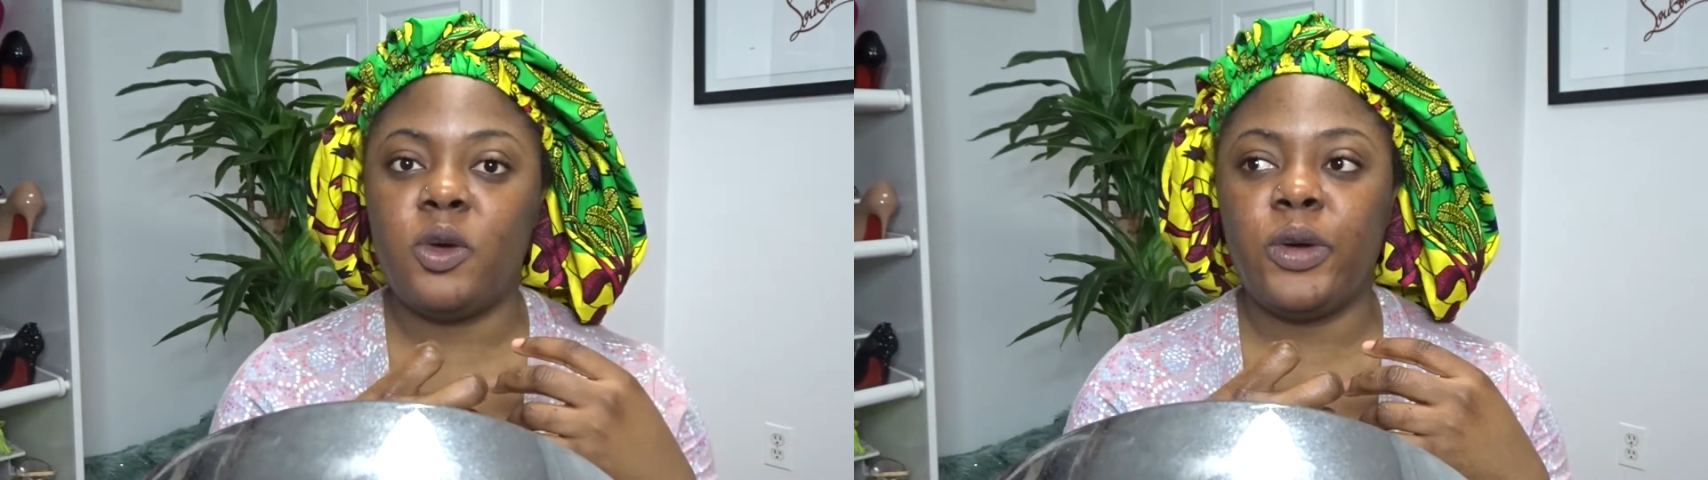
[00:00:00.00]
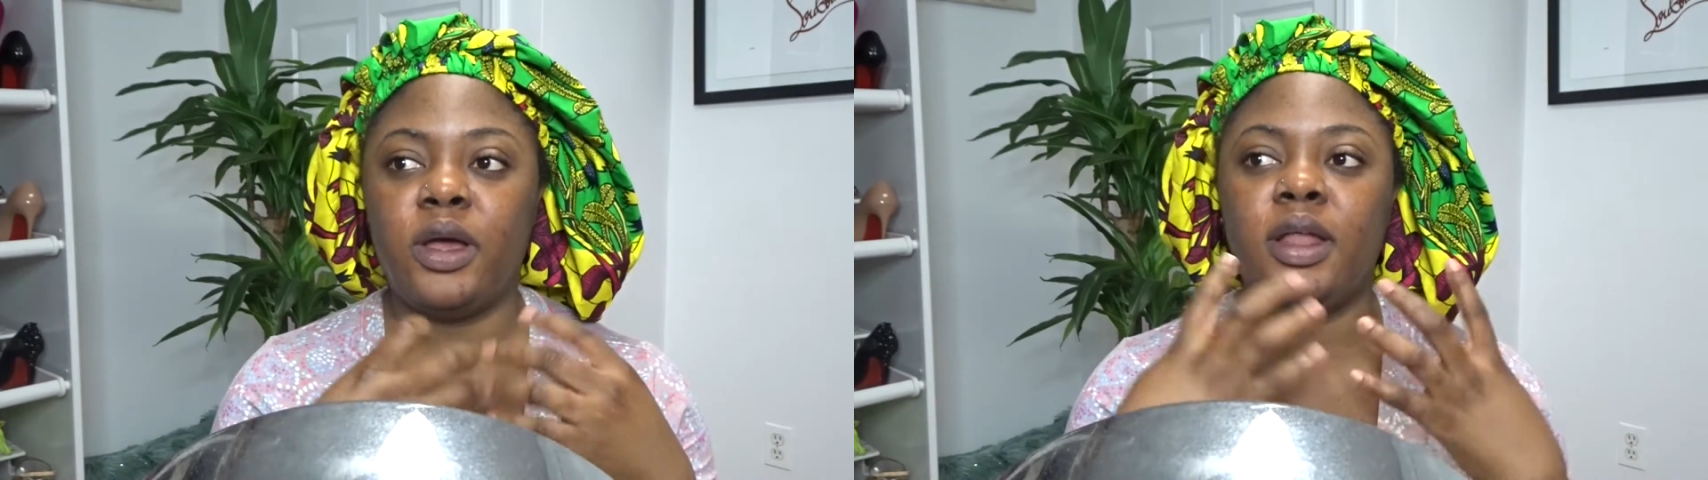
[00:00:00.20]

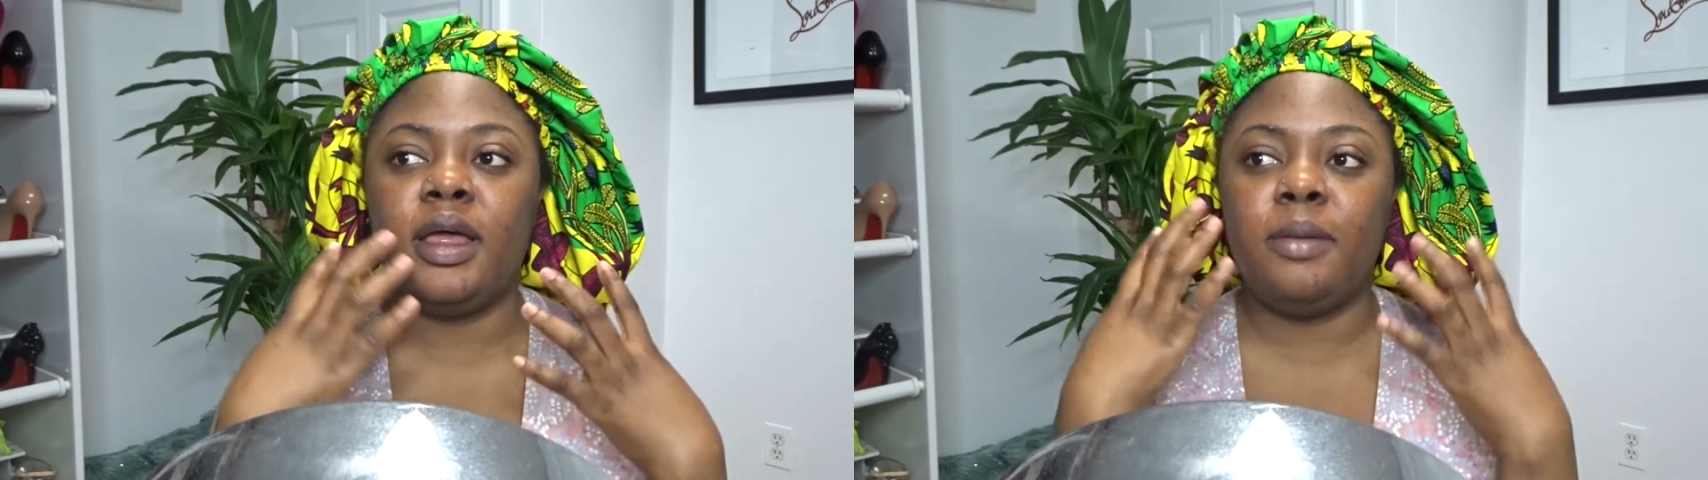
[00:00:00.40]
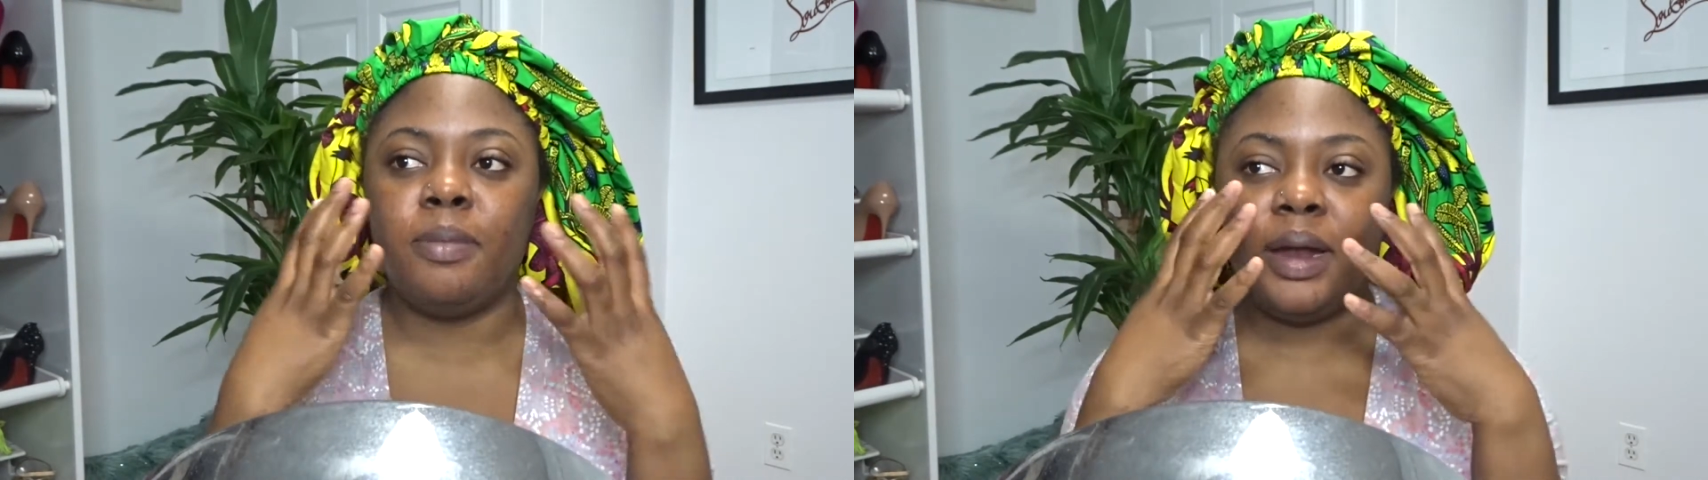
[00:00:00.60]

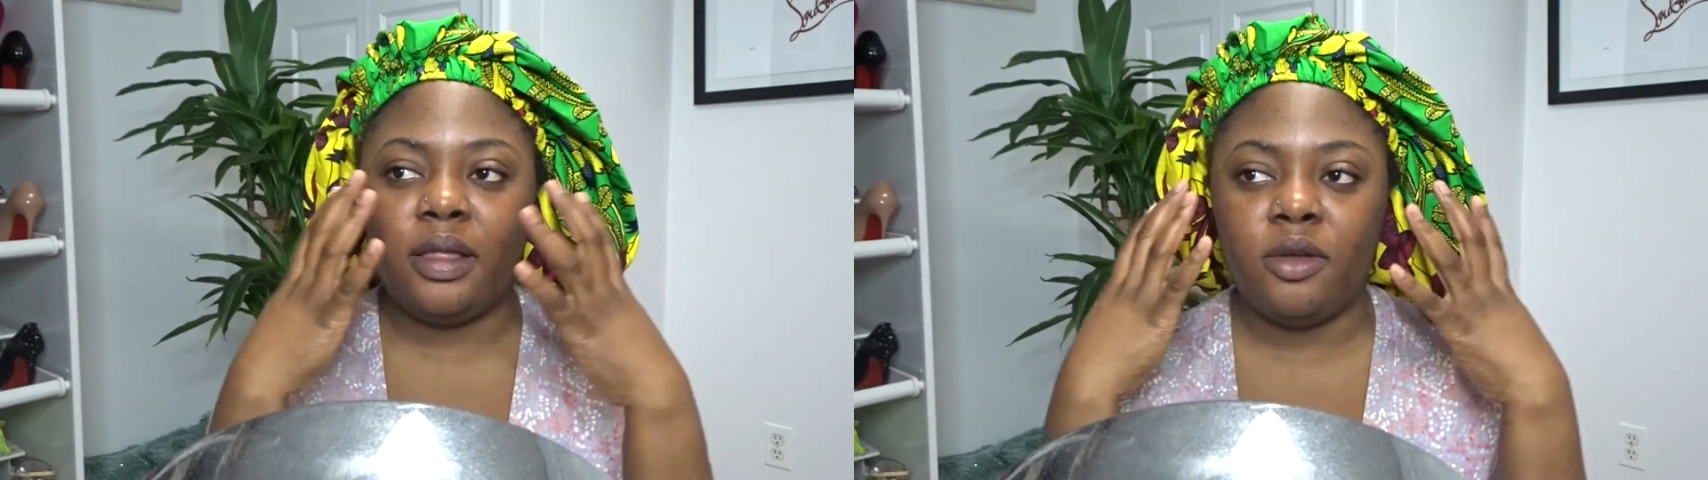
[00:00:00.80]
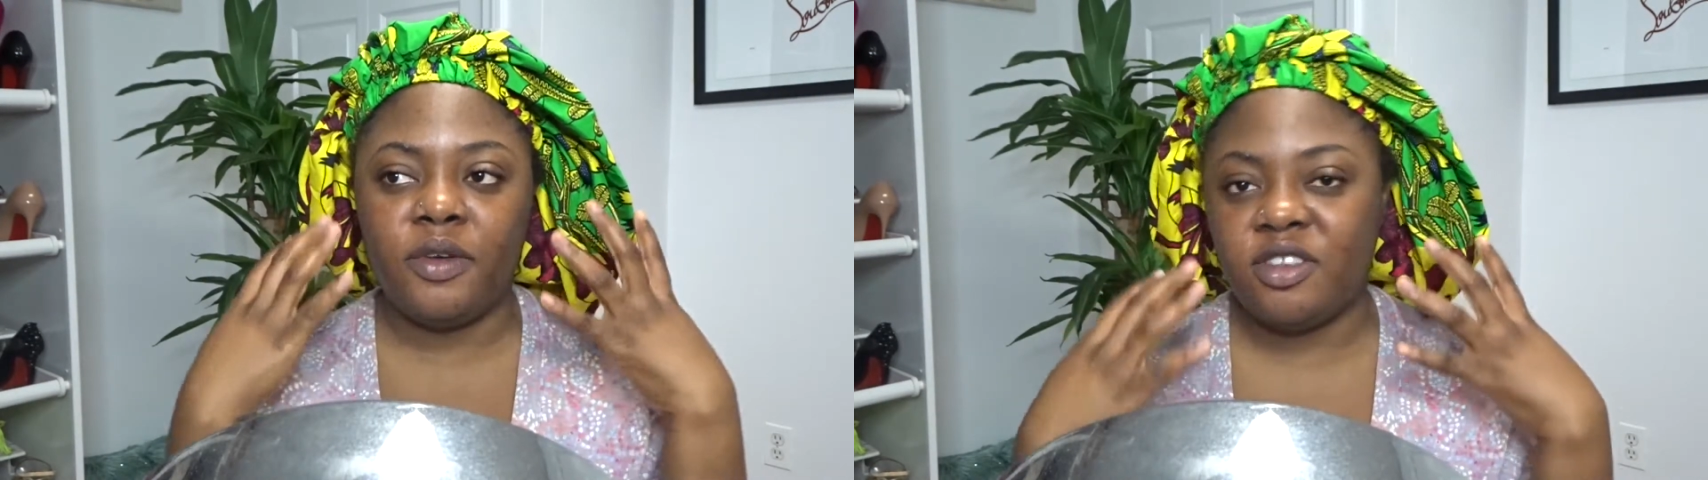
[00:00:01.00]
oily, but
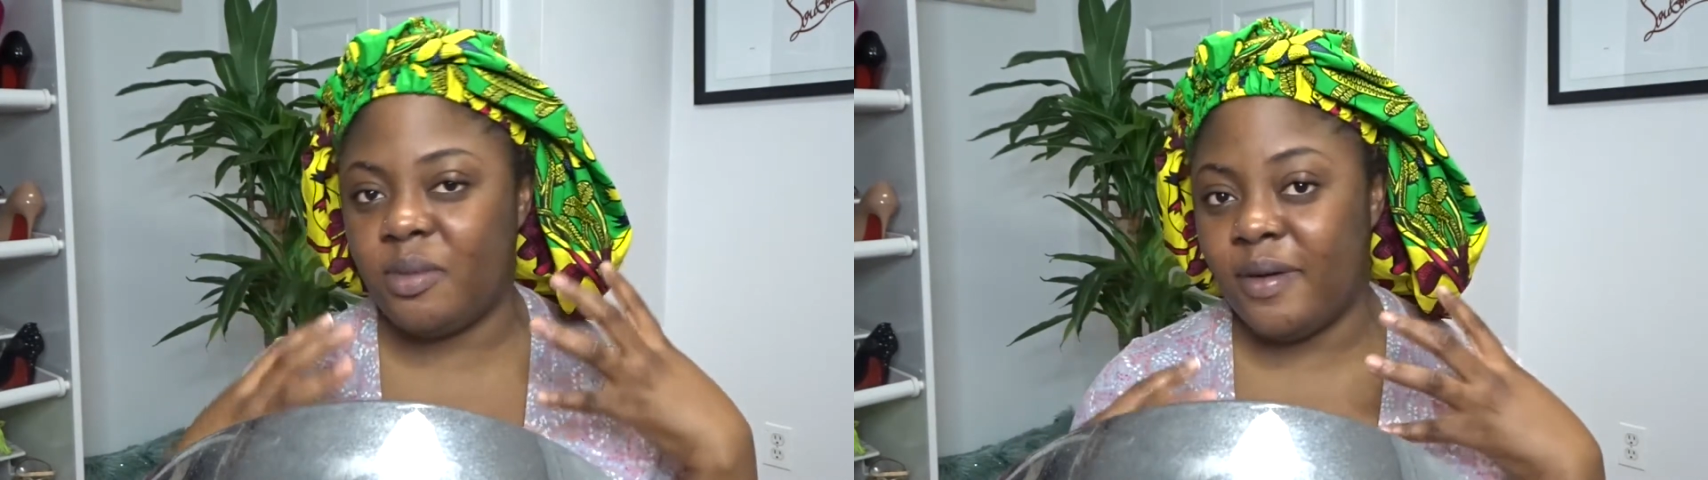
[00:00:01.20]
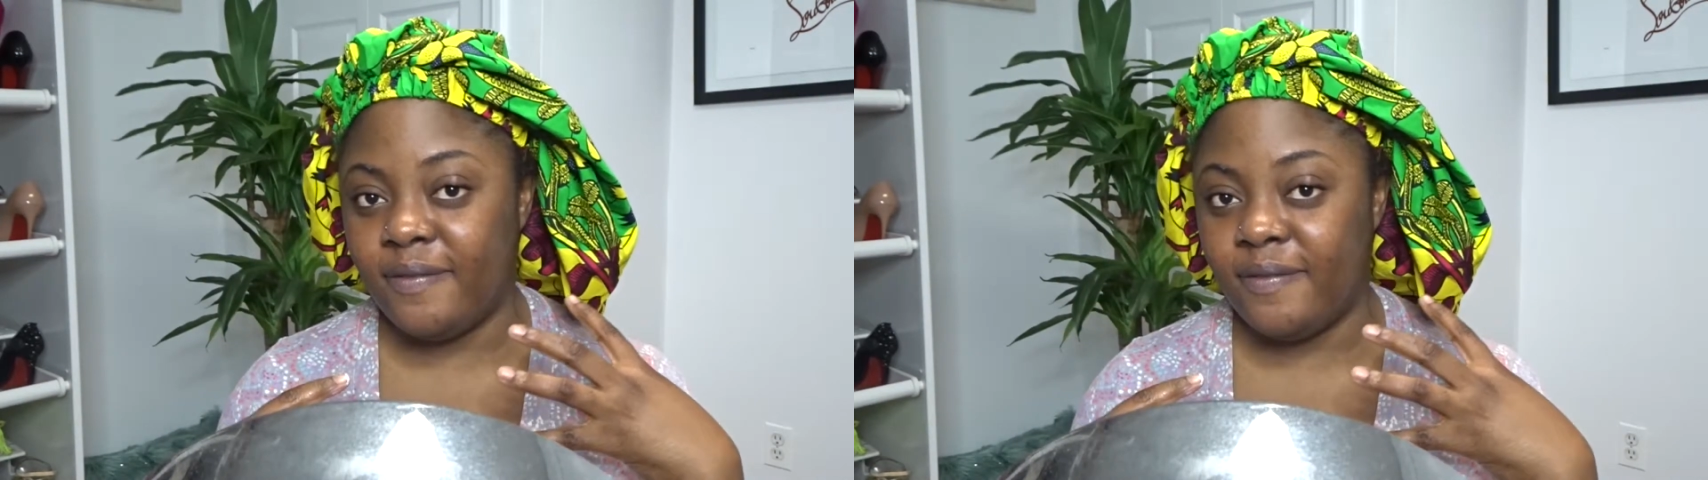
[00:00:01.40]
like the rest of my